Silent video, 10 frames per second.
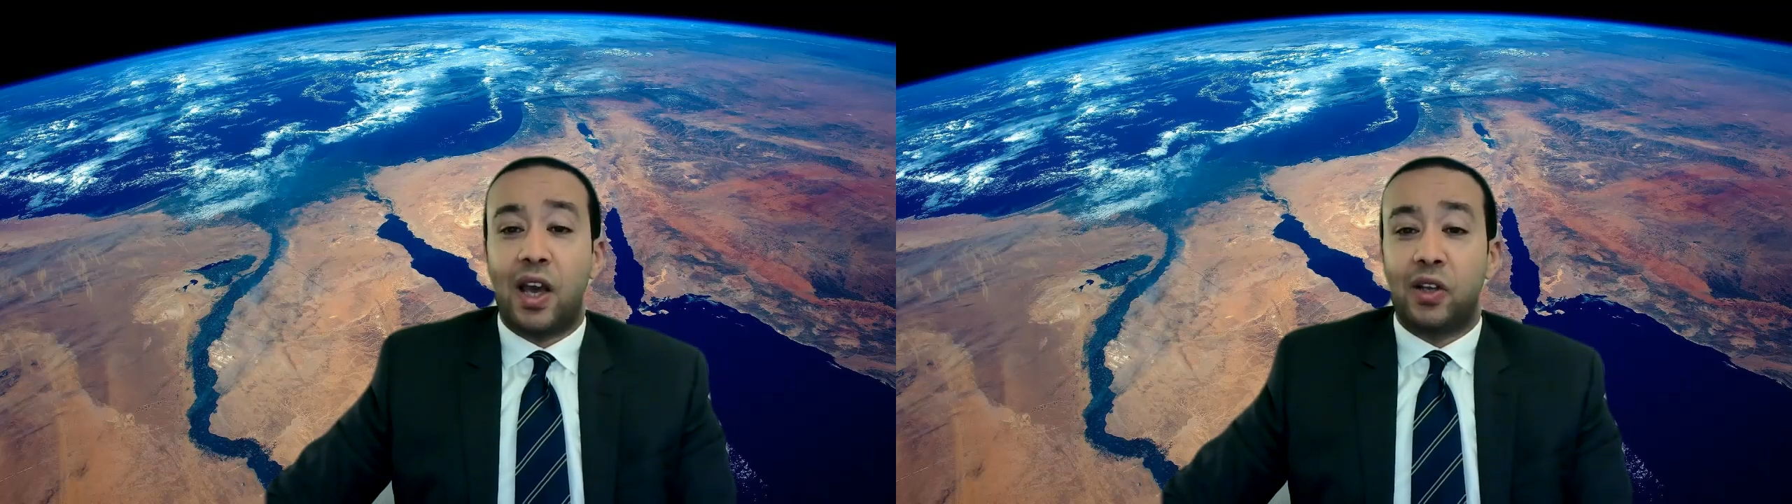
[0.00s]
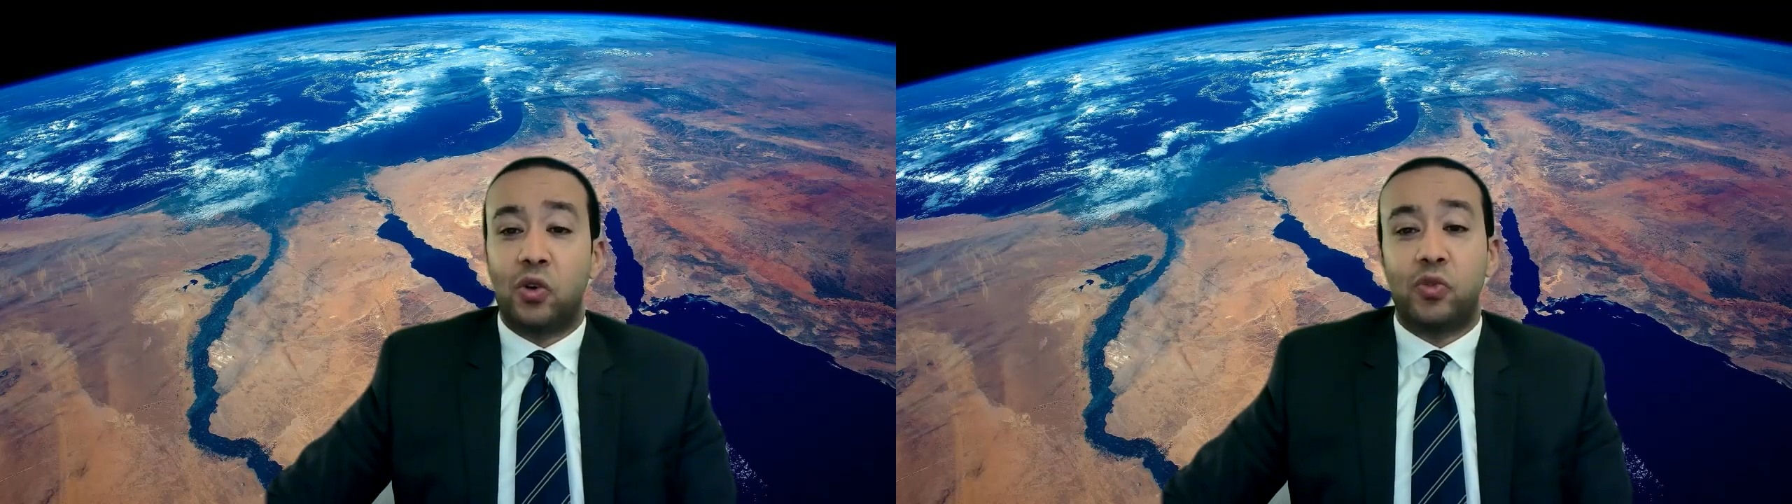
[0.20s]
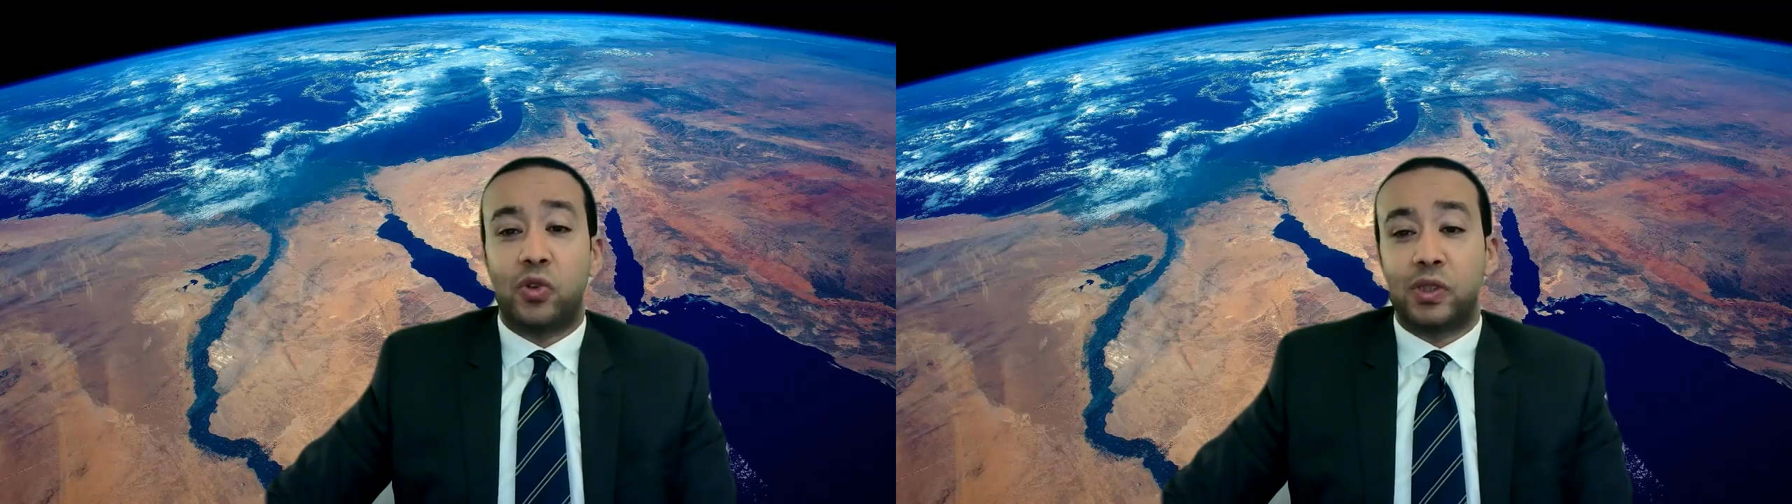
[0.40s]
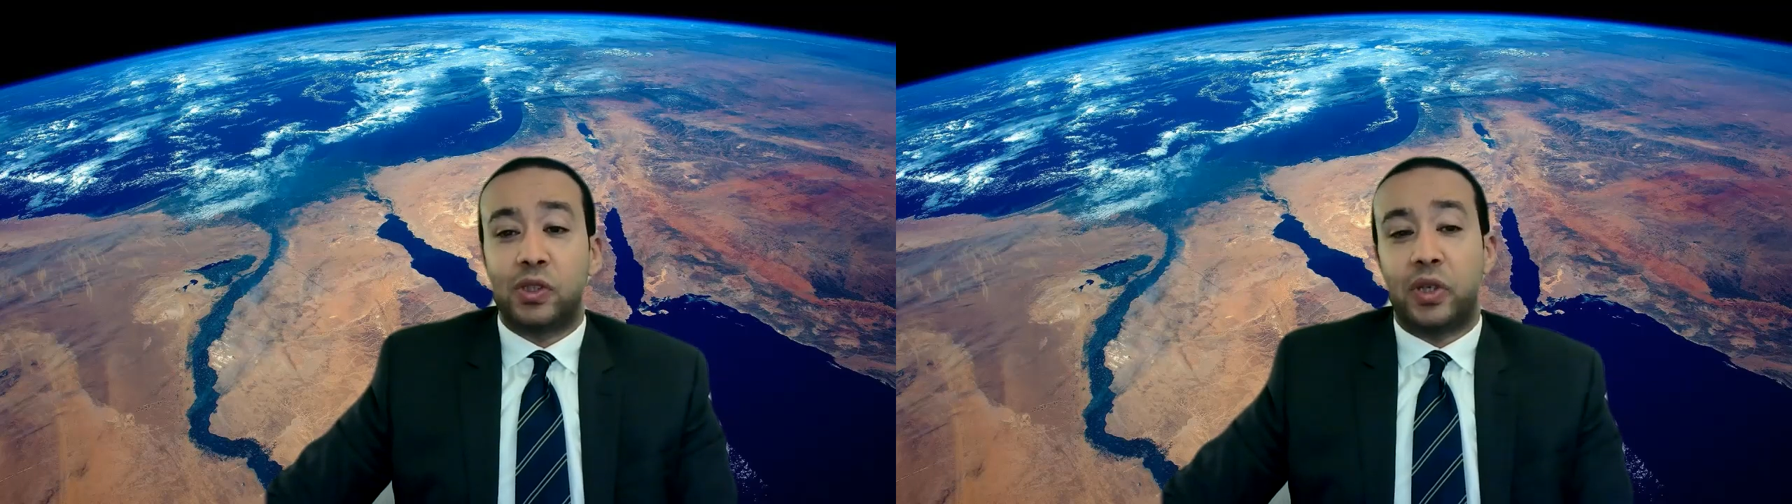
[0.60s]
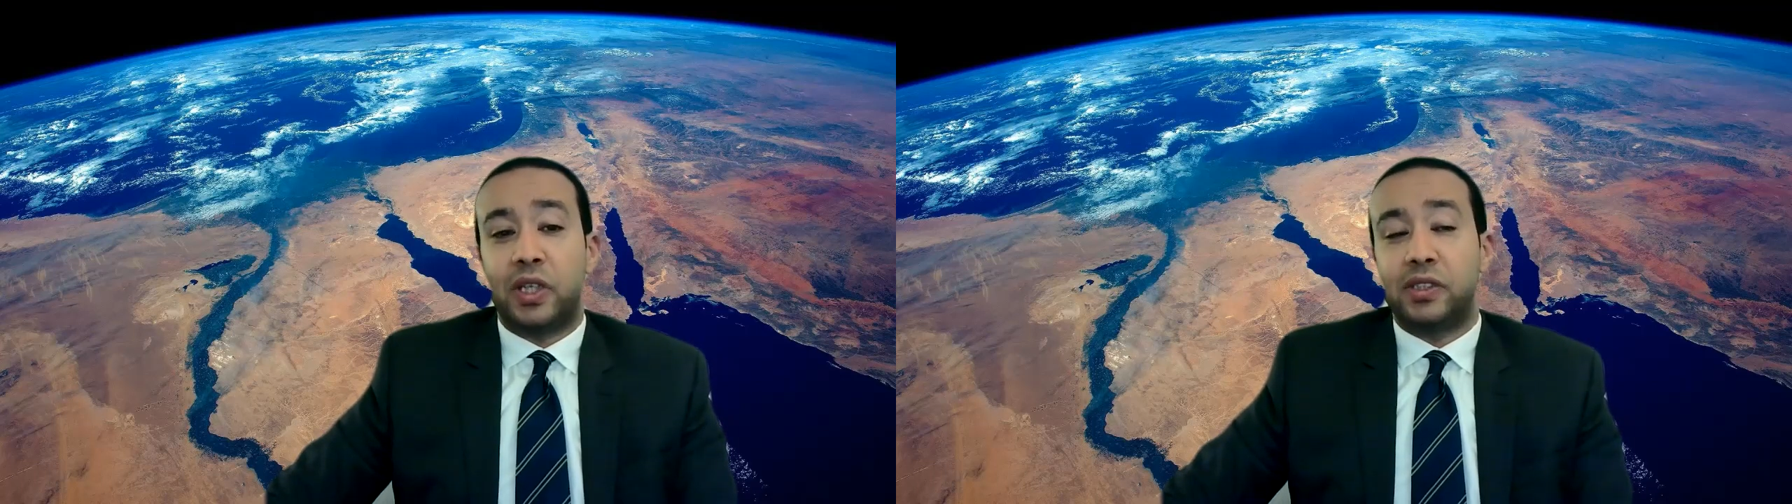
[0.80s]
and look
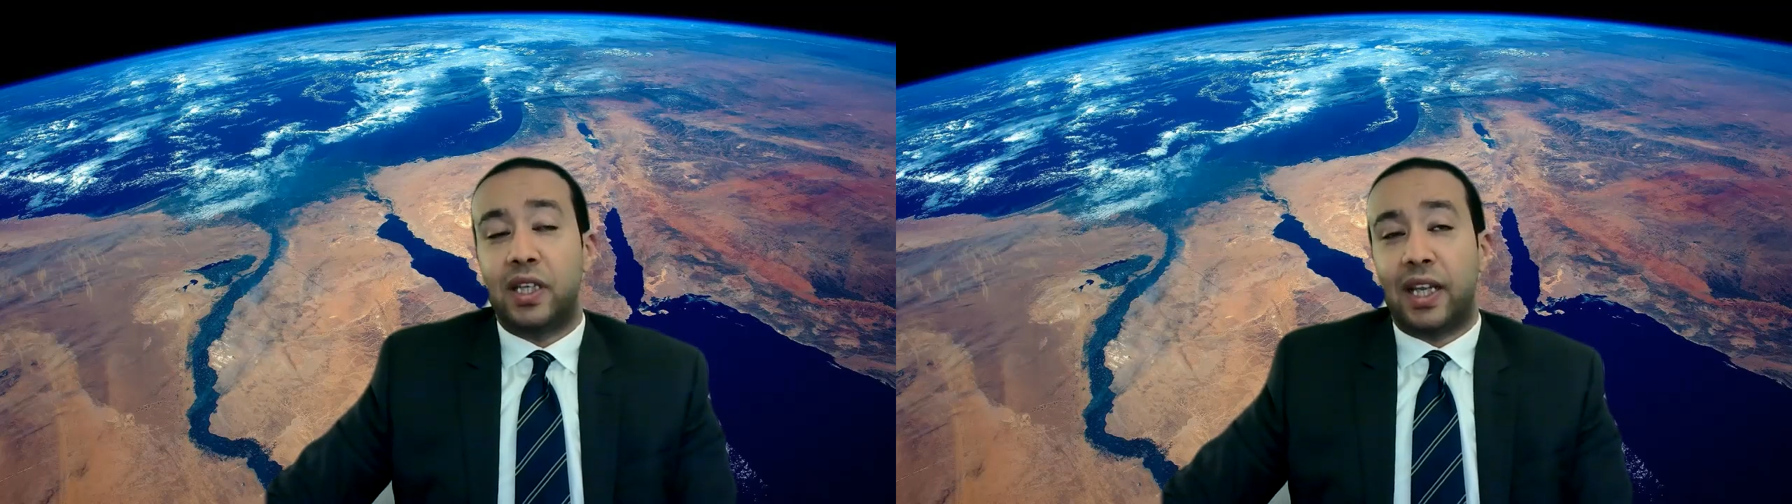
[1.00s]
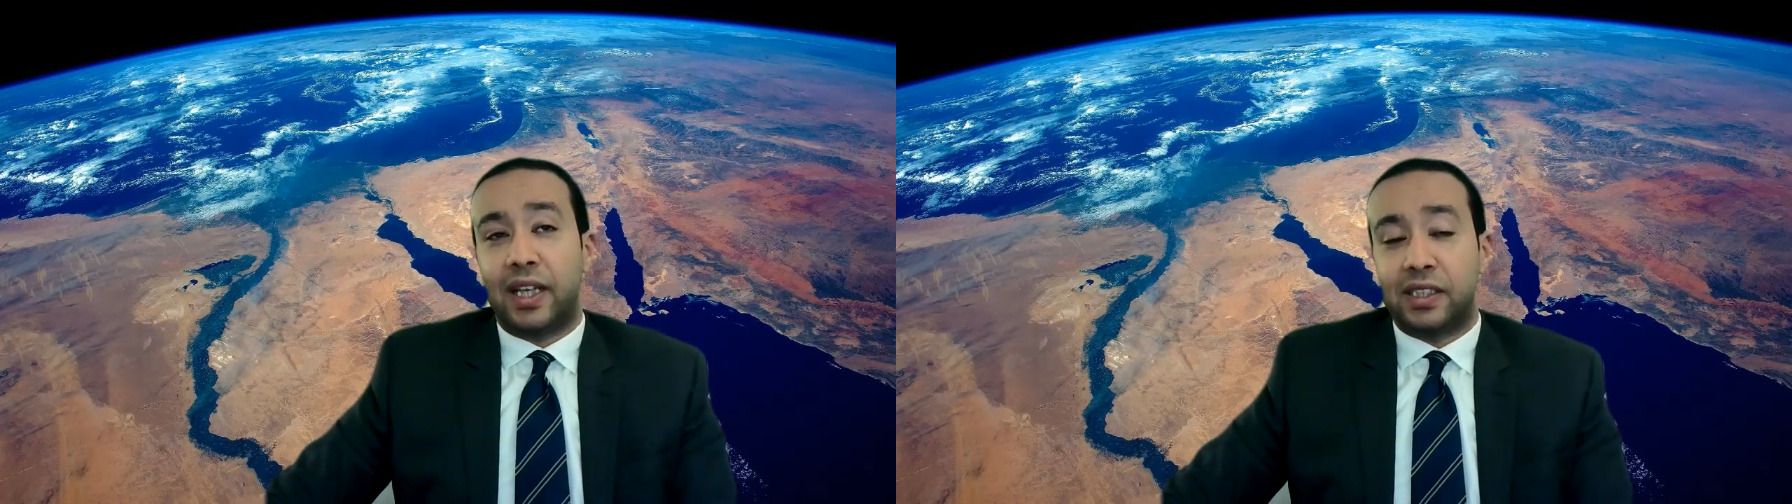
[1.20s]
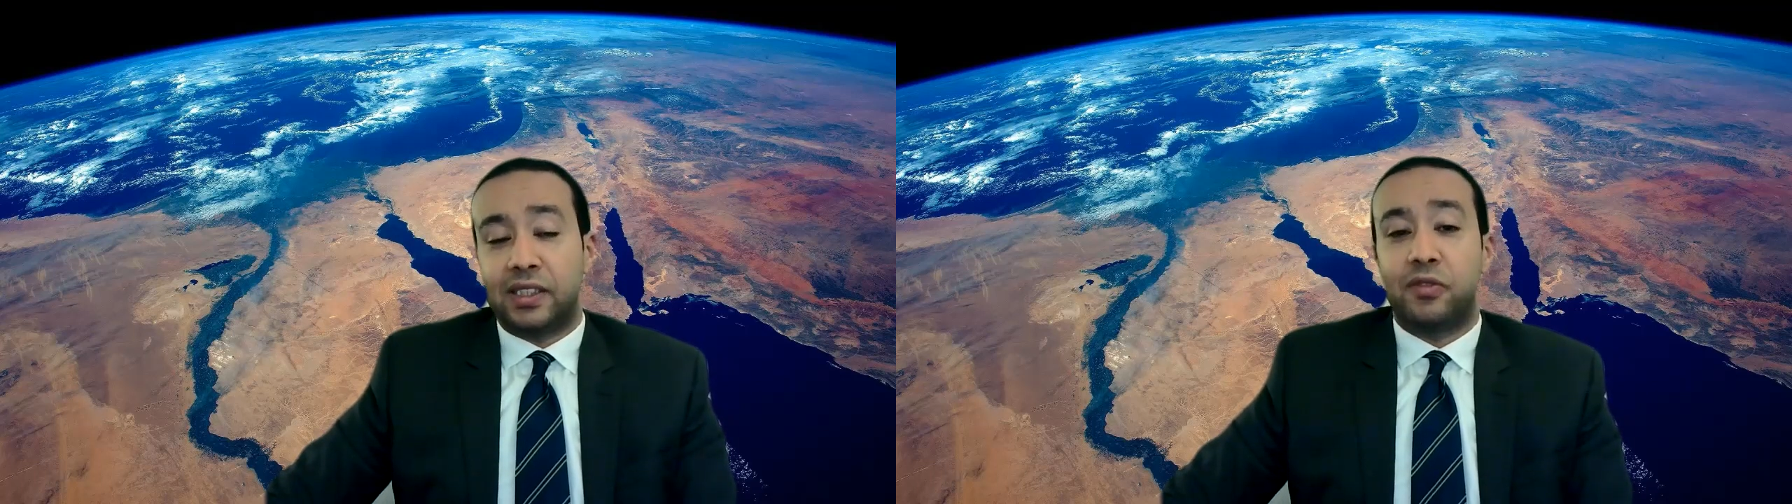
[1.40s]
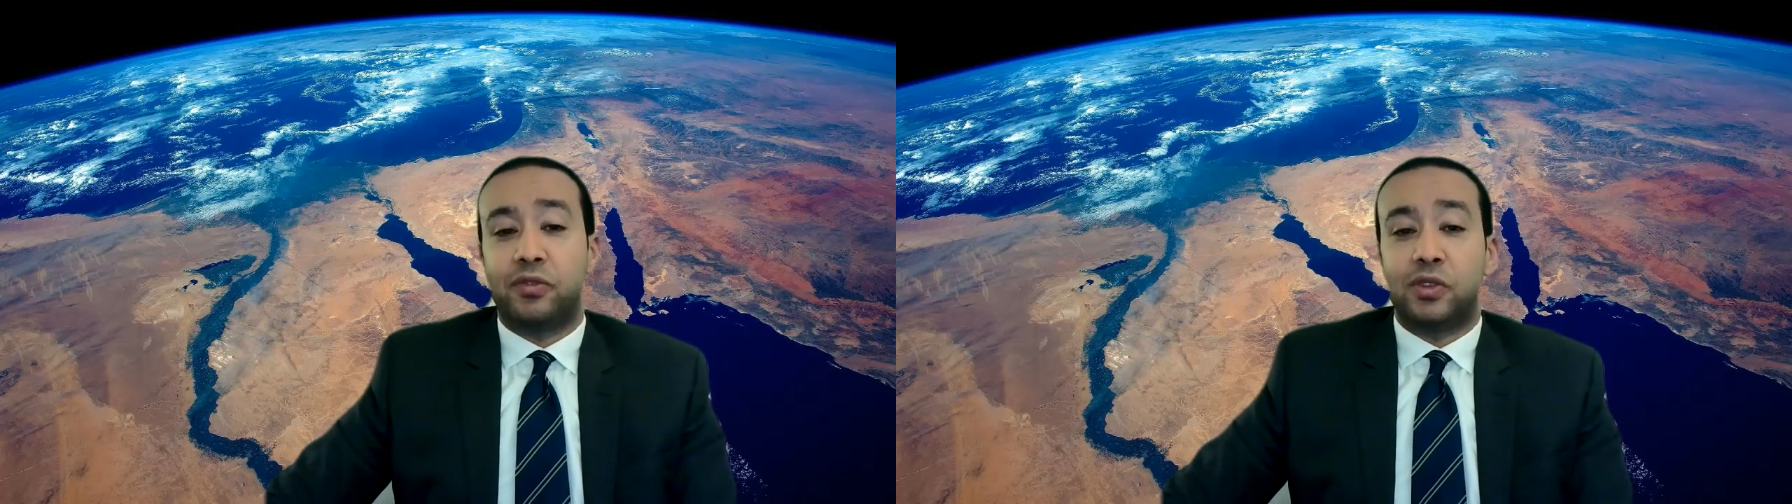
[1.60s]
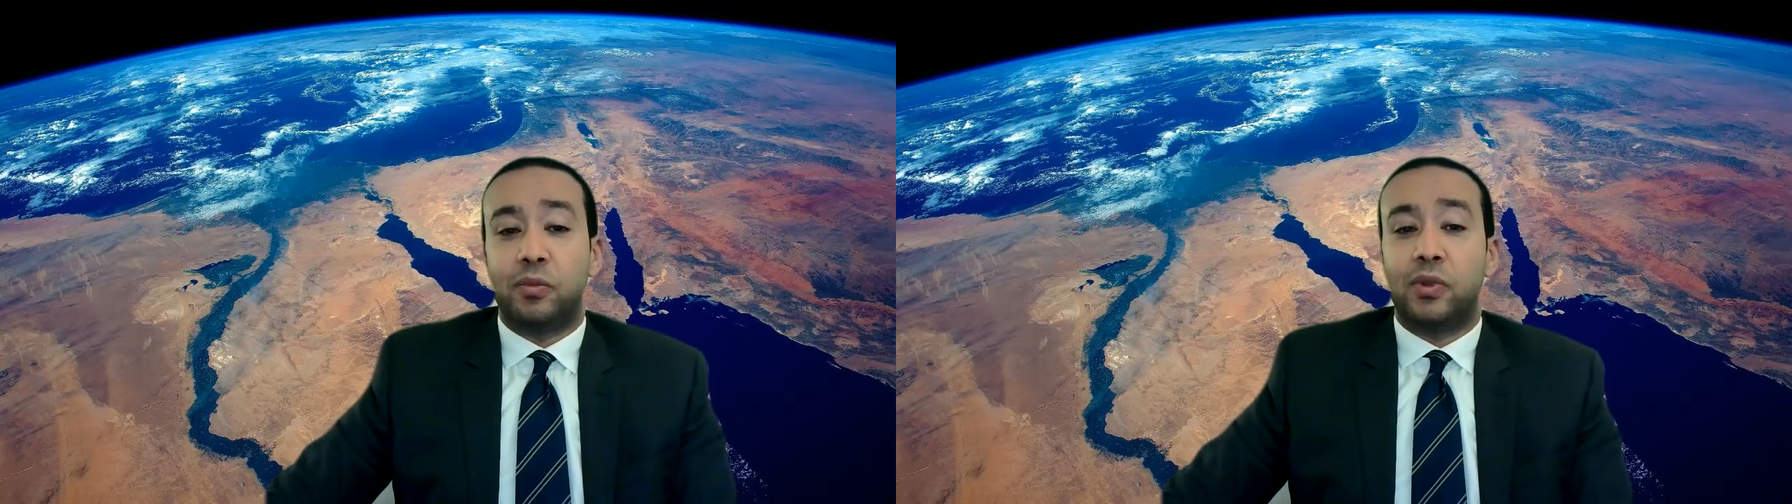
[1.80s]
forward to hearing and learning
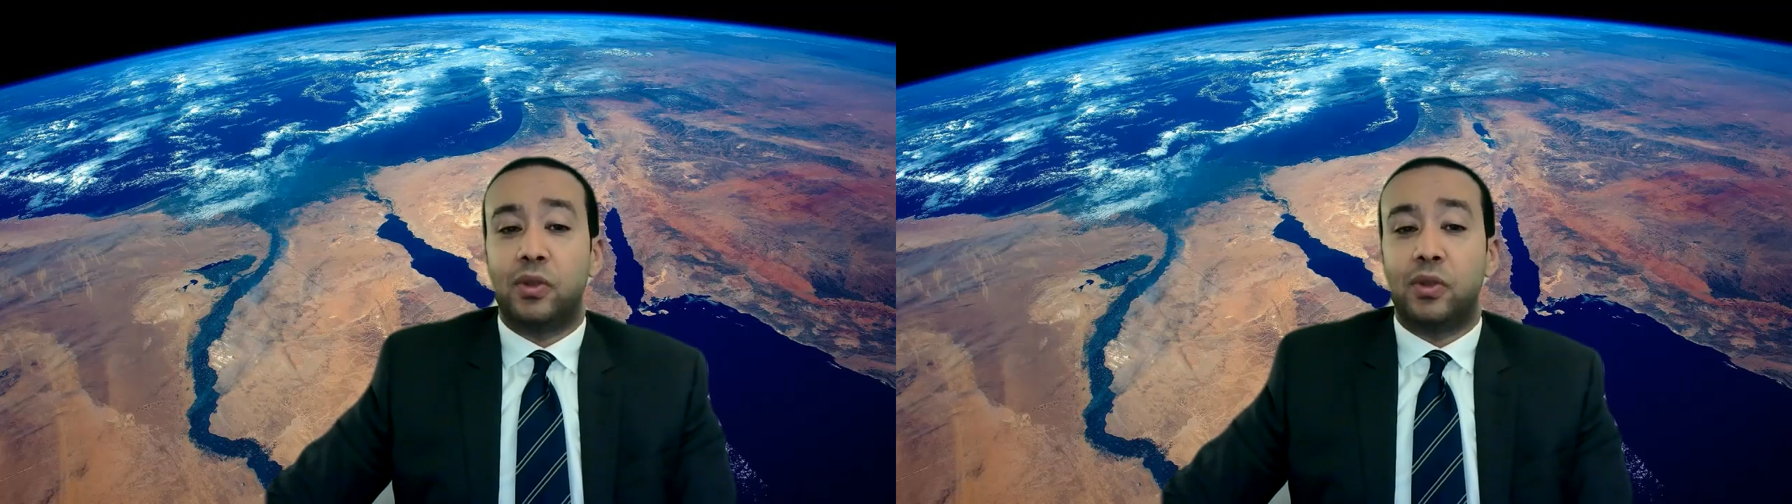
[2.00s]
from